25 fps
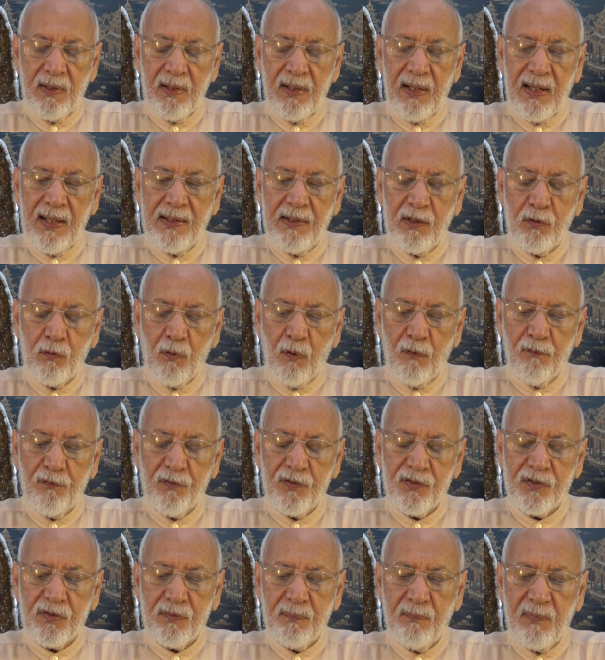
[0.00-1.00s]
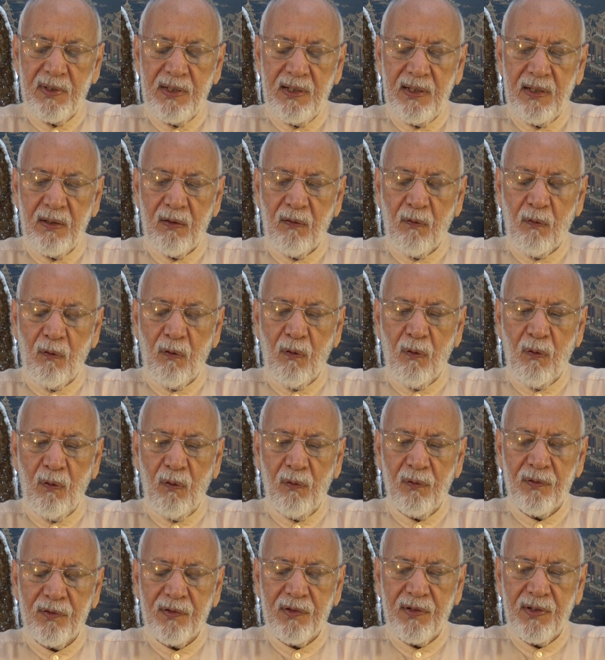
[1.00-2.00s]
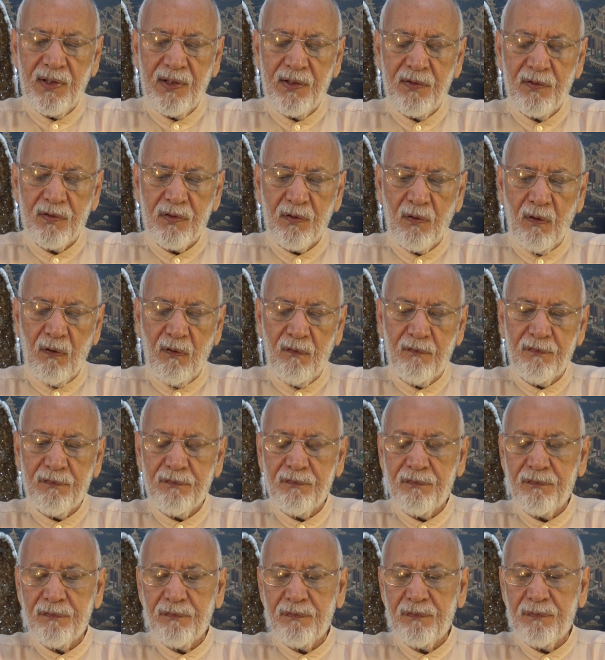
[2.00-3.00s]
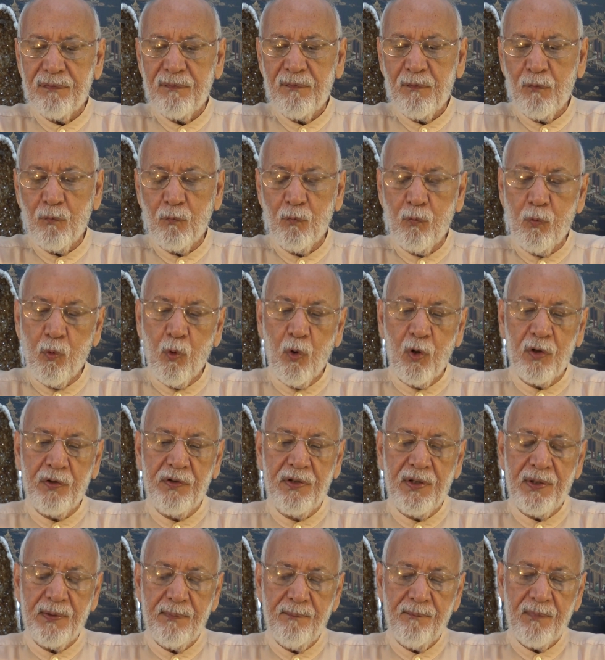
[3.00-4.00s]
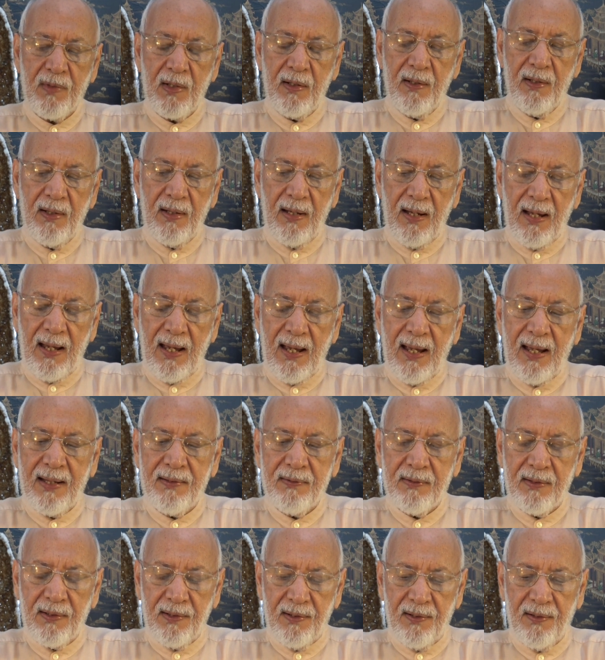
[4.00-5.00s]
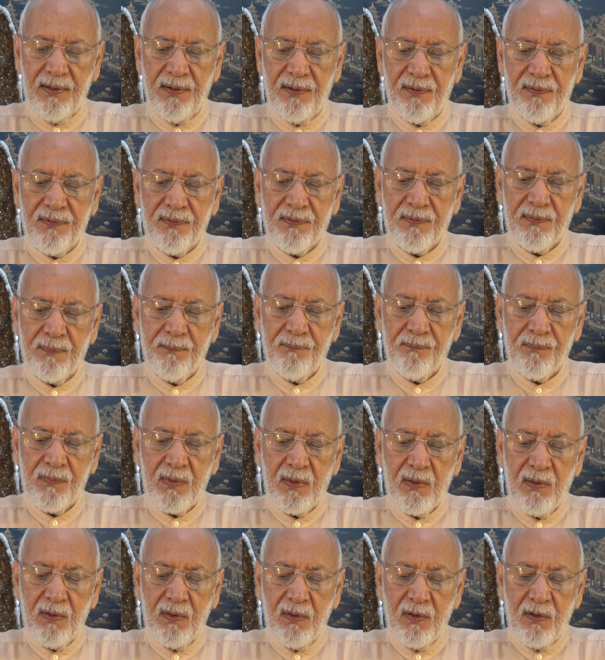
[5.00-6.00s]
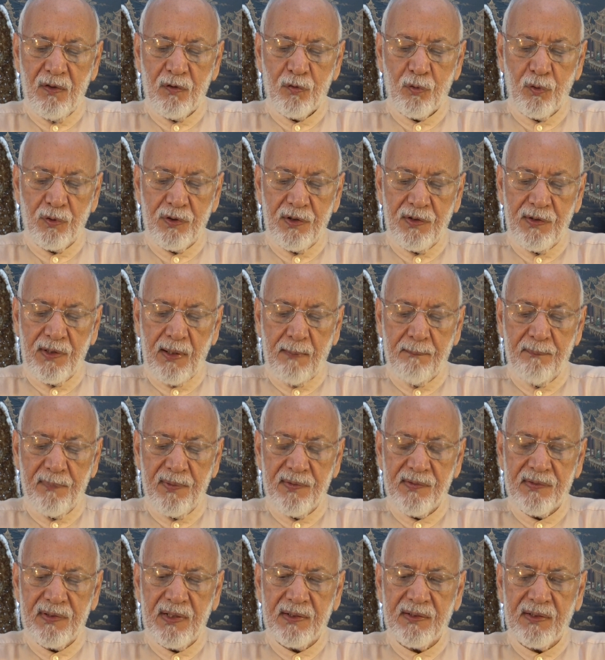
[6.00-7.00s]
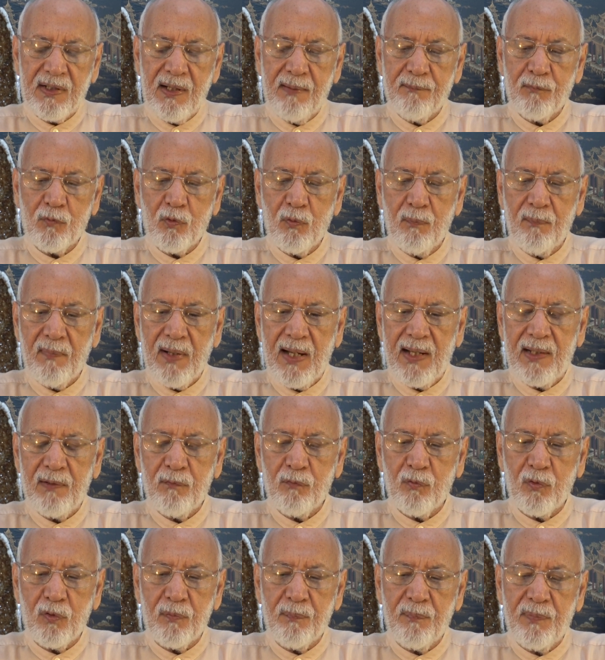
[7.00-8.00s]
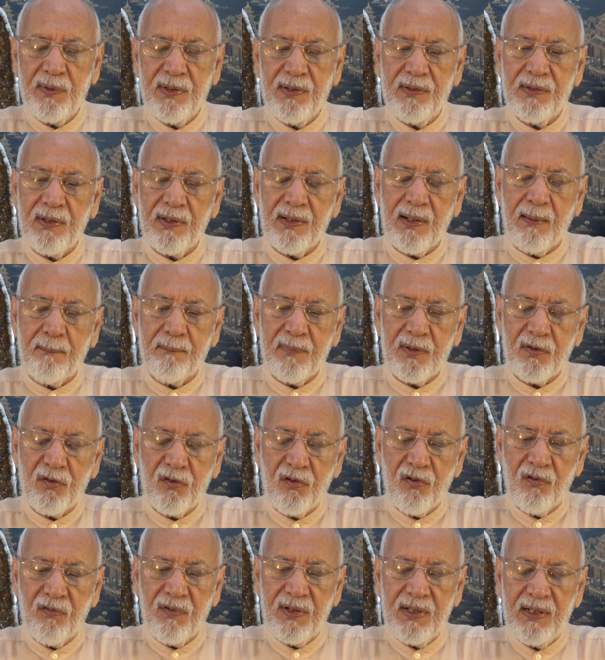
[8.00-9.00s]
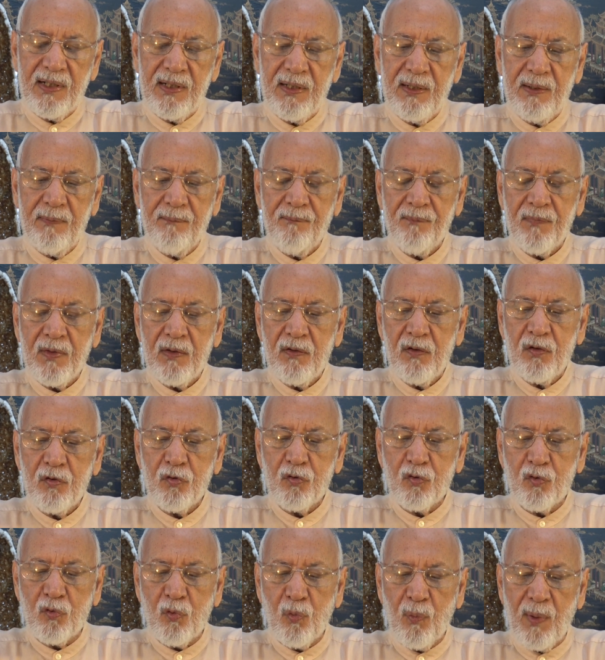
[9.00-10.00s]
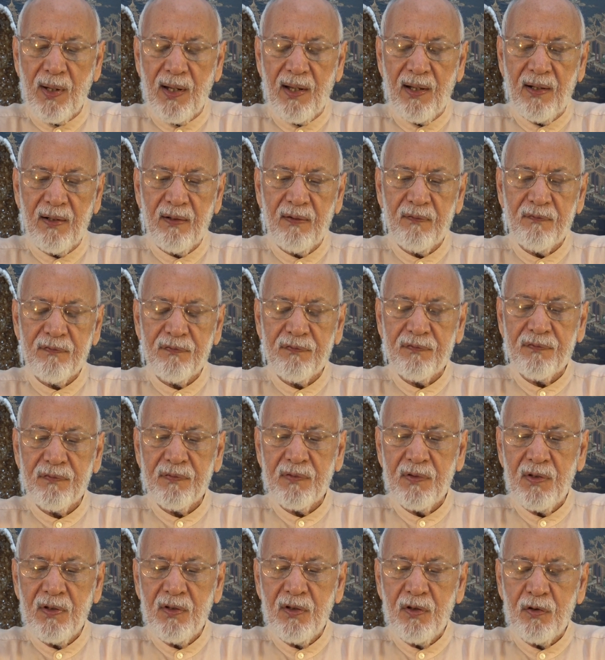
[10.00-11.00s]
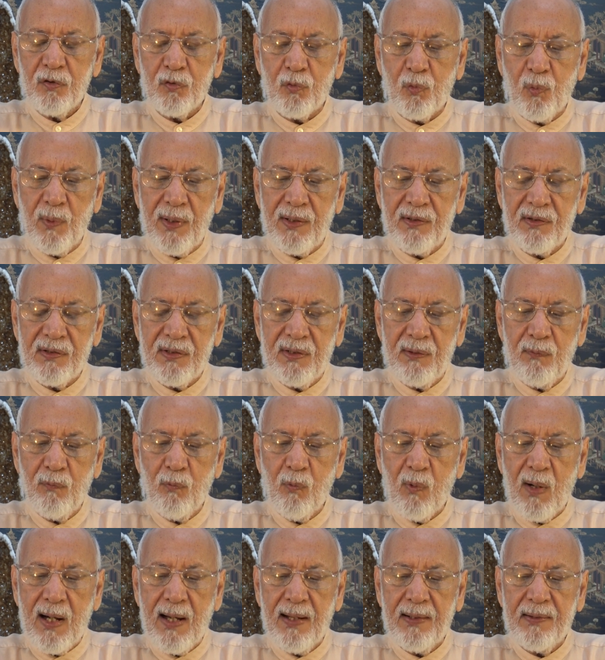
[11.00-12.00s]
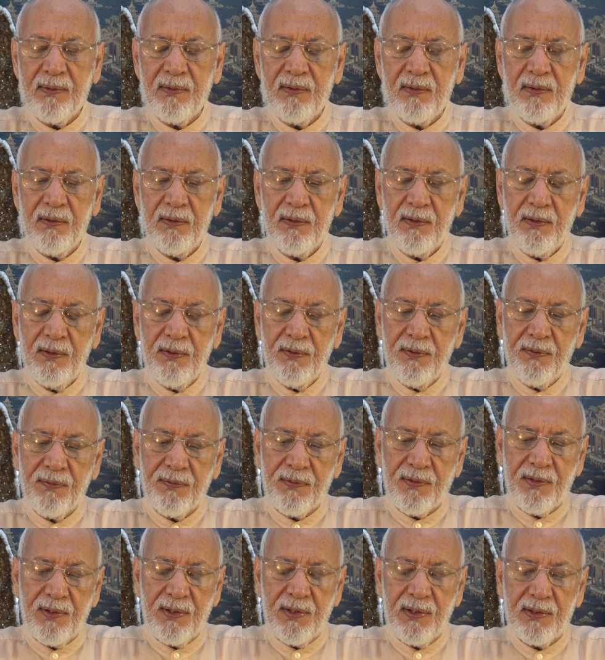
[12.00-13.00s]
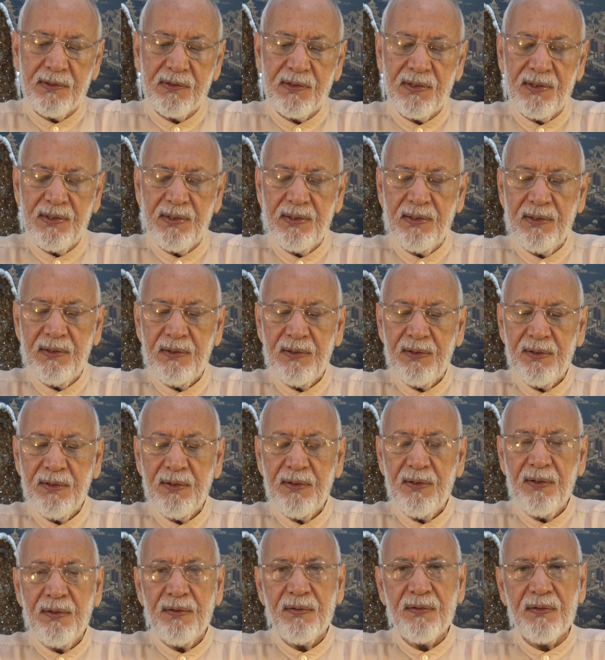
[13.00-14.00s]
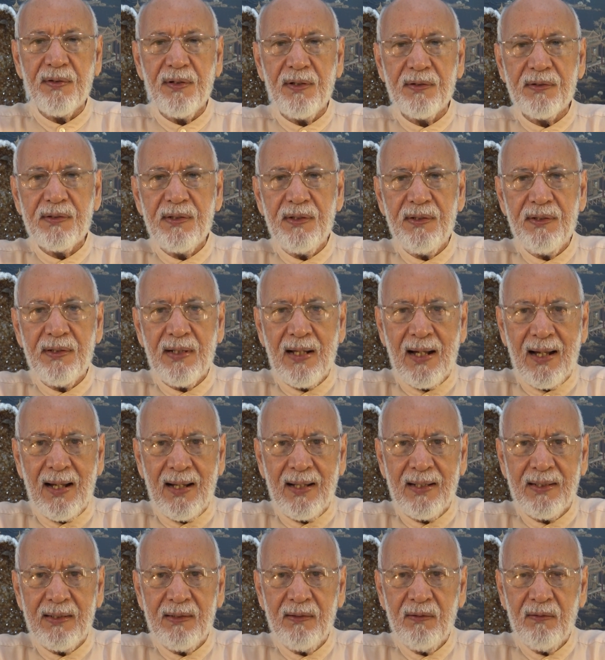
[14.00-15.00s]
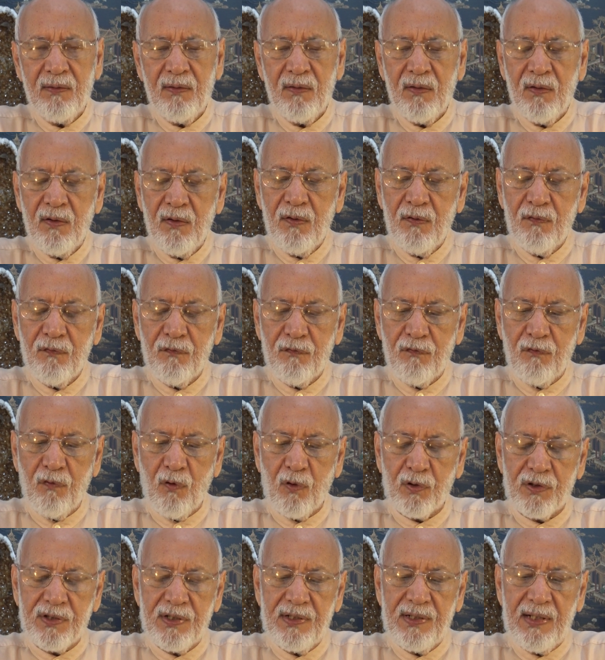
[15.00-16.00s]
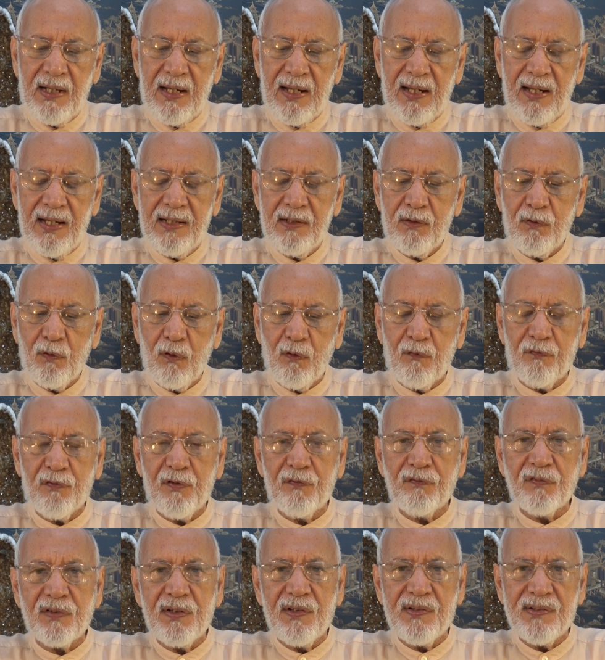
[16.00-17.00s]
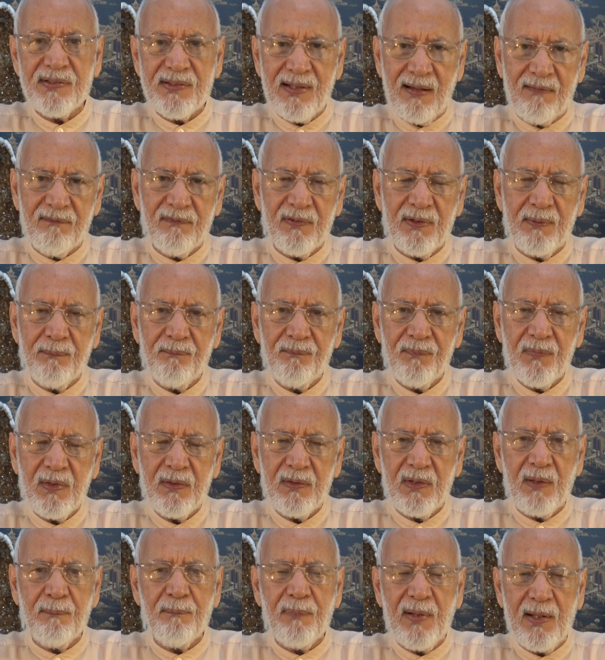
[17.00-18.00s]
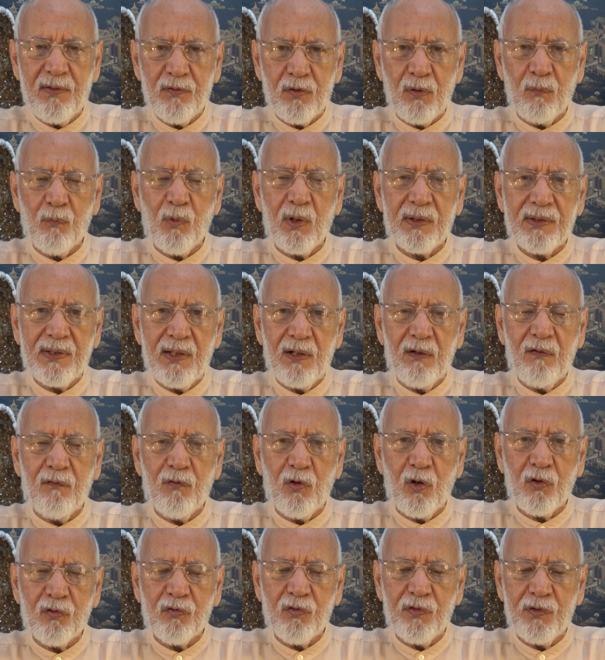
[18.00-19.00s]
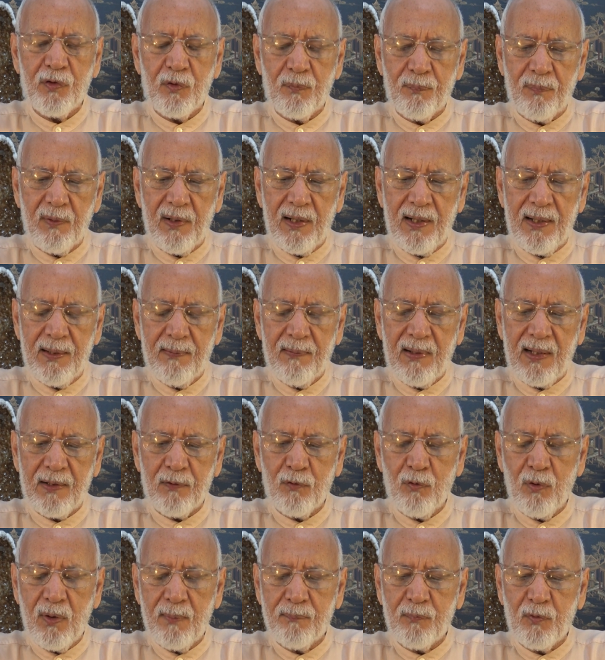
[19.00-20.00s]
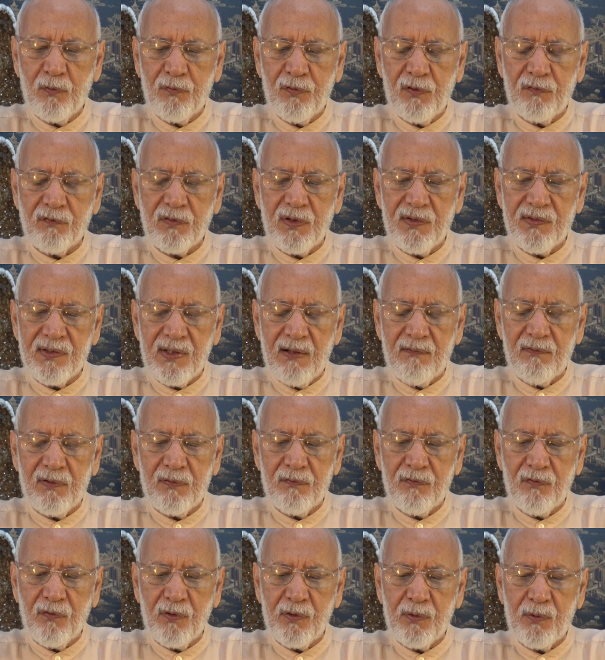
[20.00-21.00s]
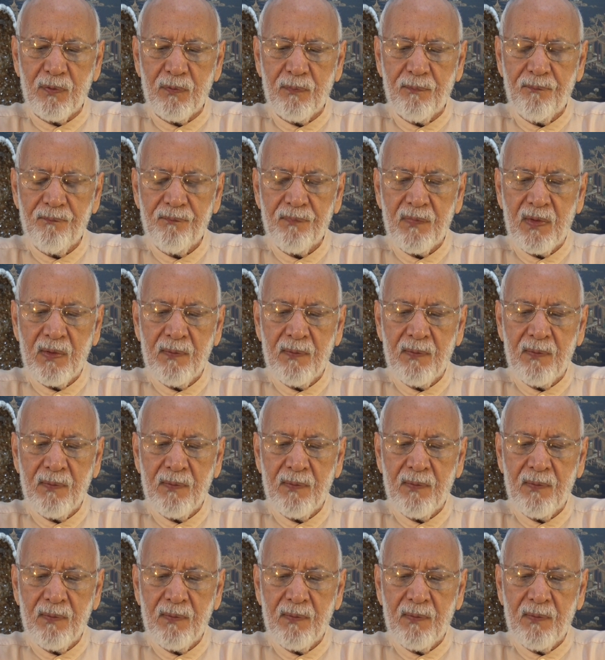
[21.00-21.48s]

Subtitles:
And it offers me all things of wood and earth. So the numbers that come to mind would be the number 3, 12, 21, 30, 39, 48 or 57. Depends on what kind of lottery you play. I go up to 57 for you.